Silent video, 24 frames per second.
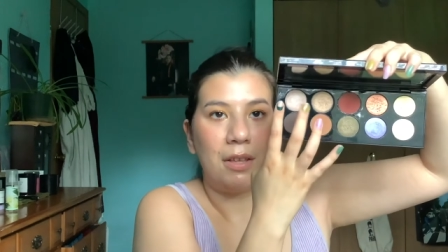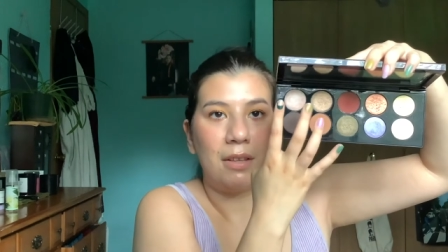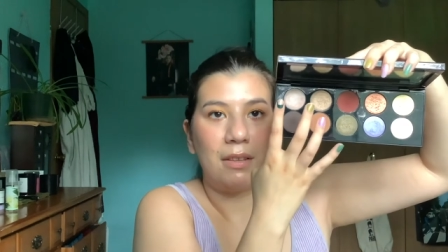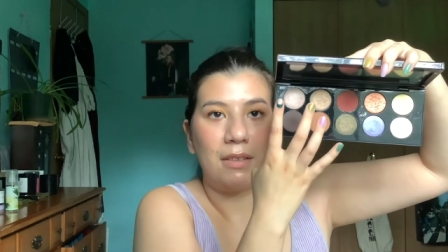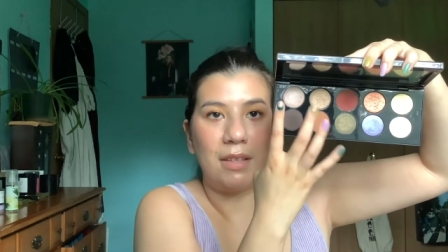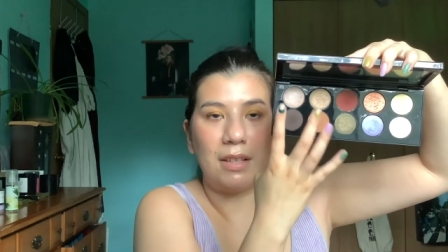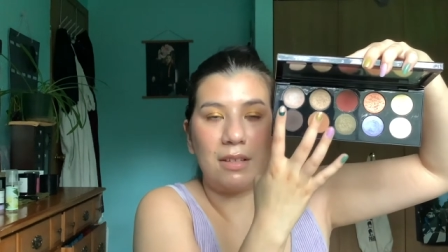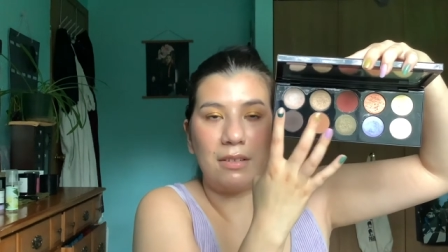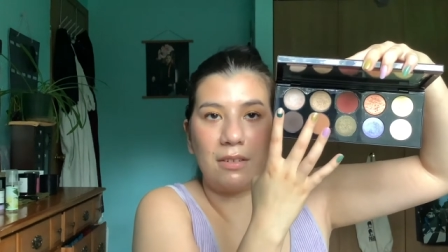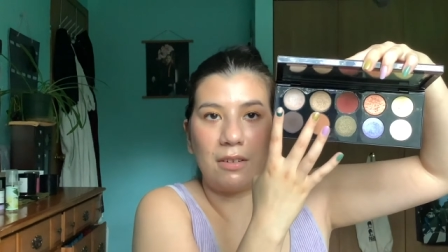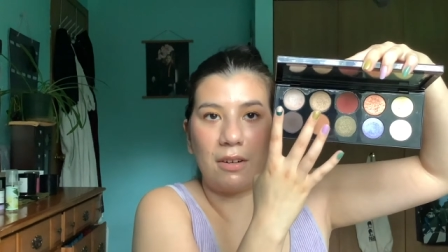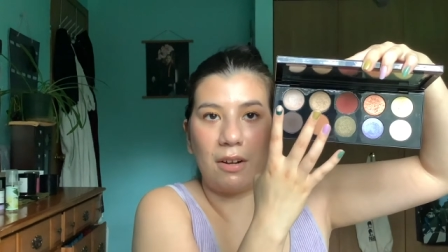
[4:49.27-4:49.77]

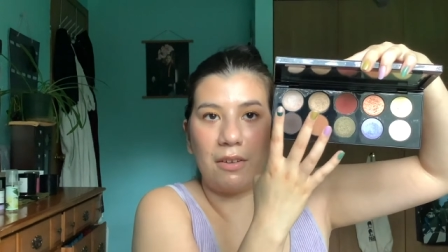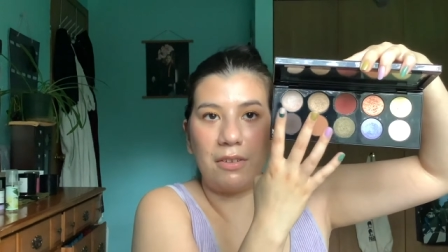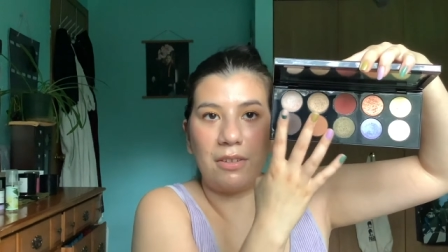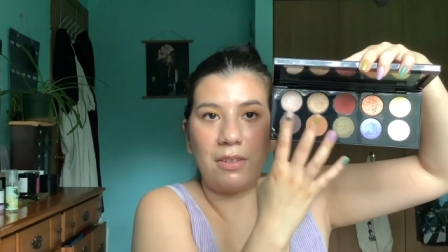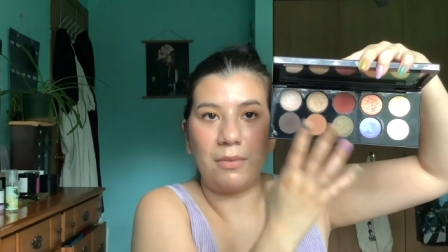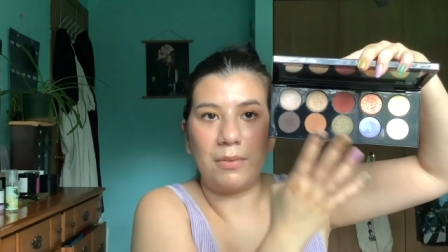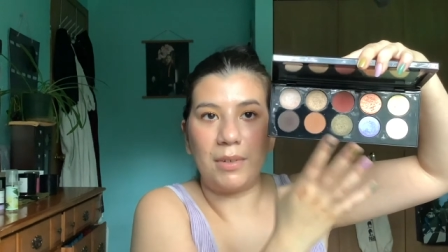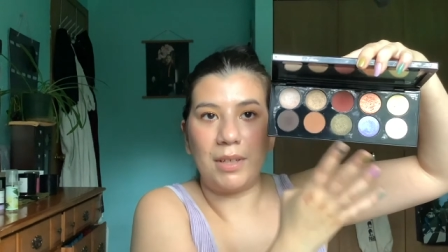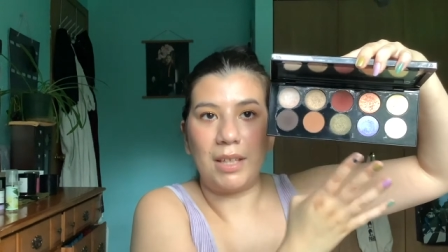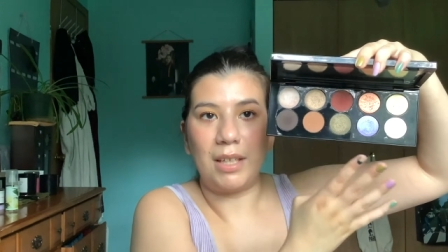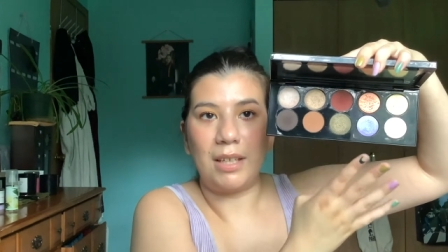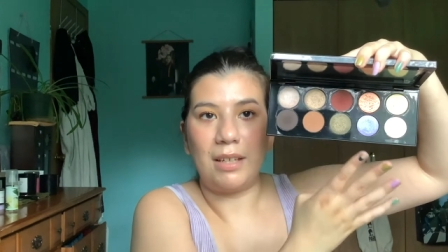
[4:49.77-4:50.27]
These are also
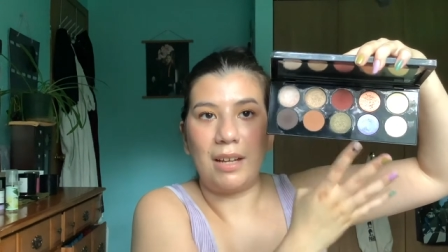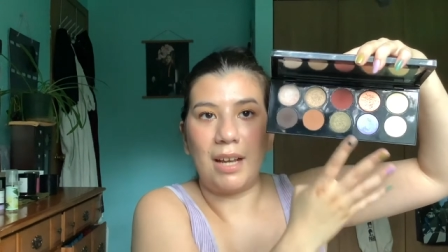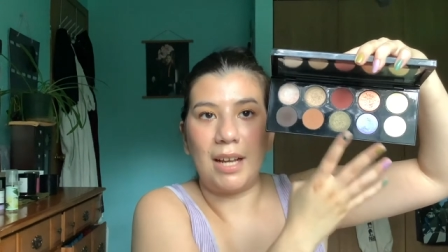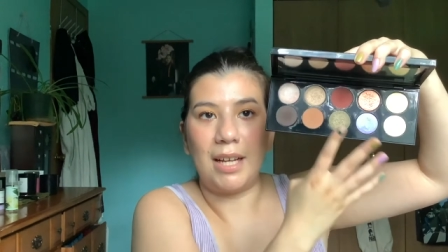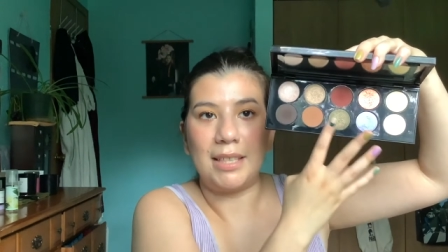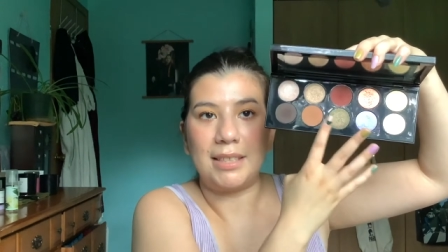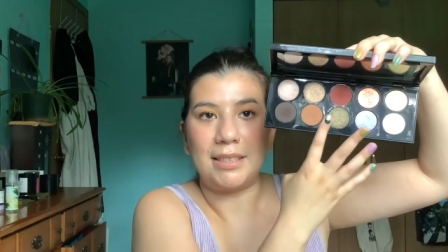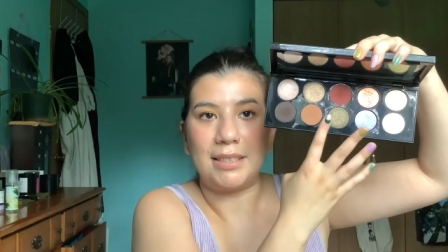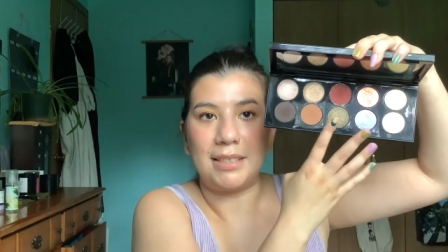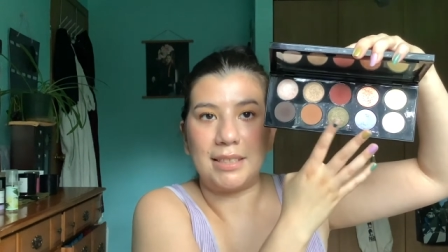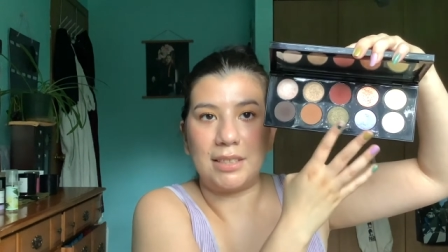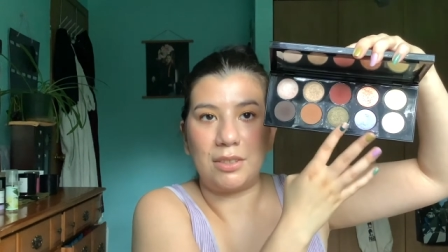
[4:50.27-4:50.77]
really
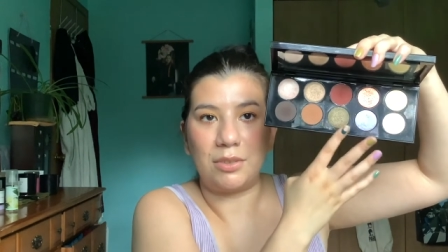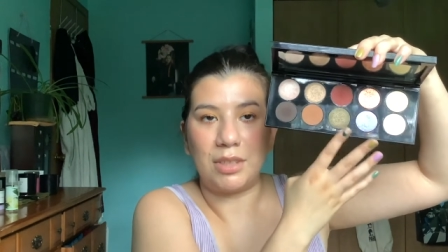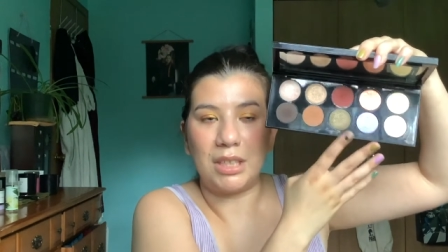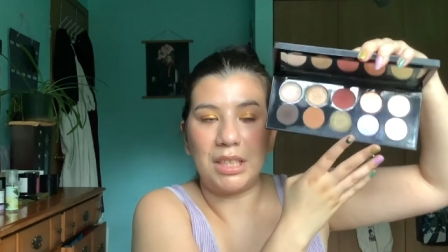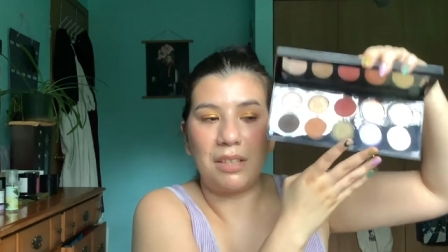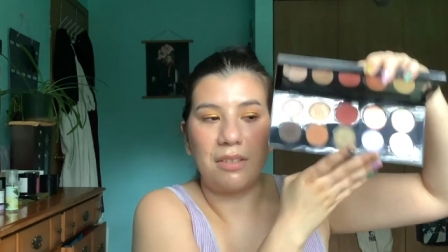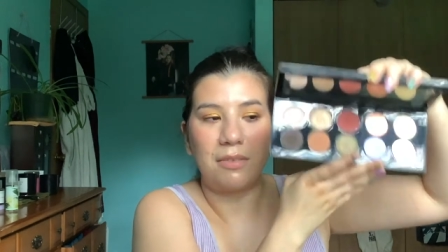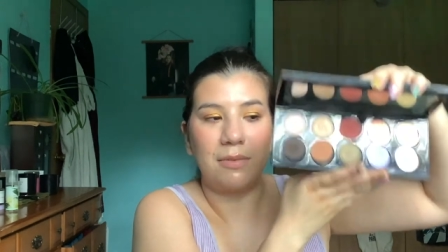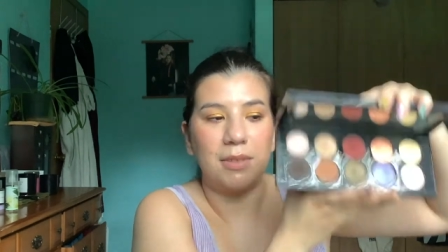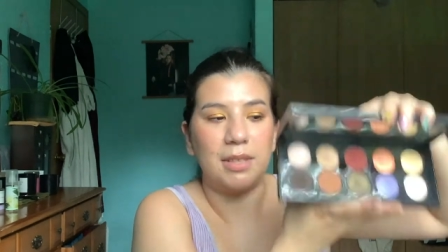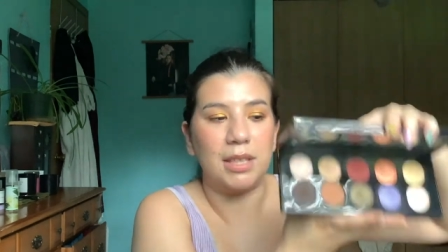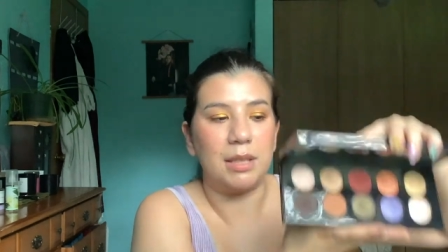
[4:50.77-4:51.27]
nice. This green
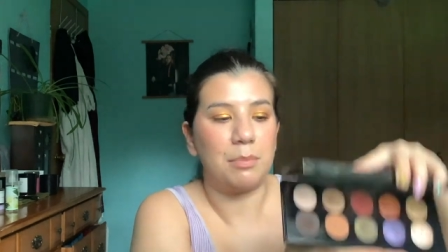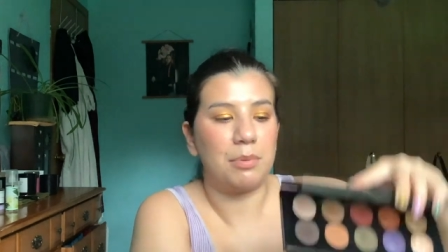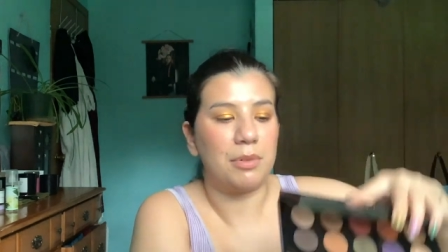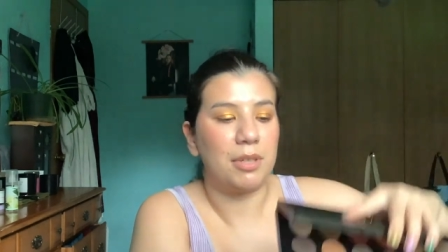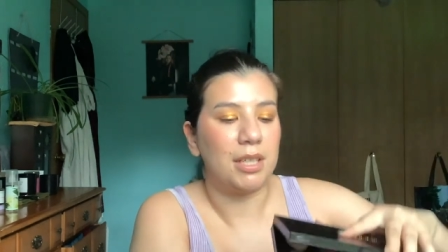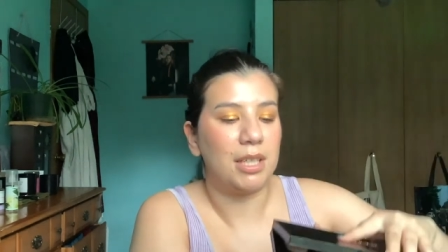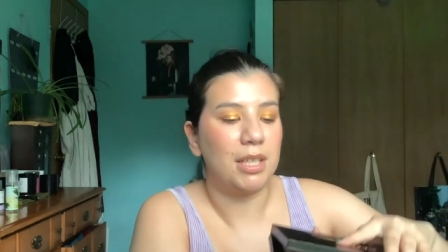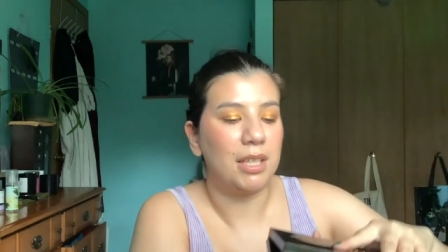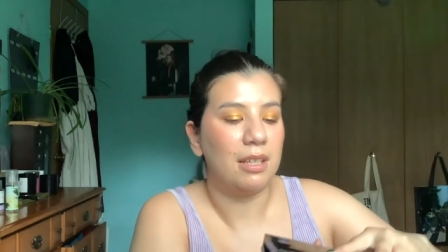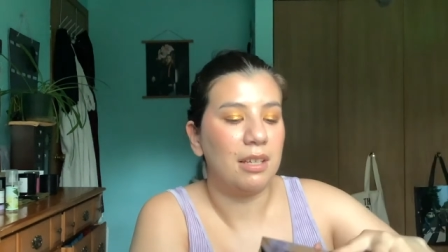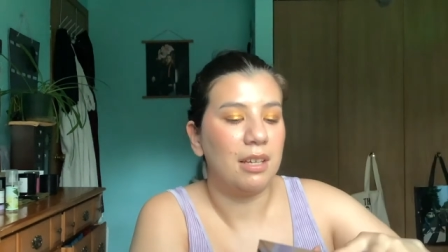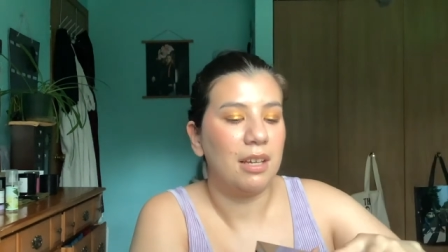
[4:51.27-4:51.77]
is really
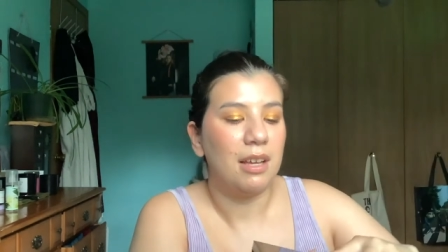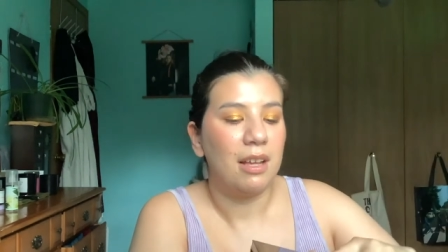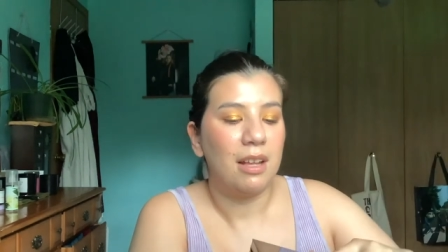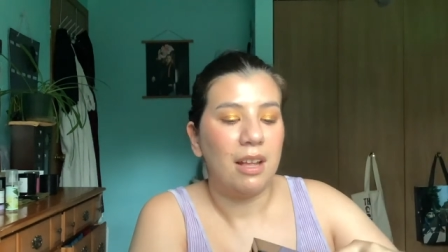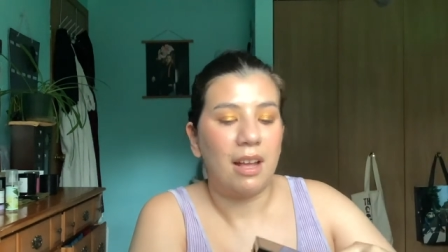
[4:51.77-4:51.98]
pretty.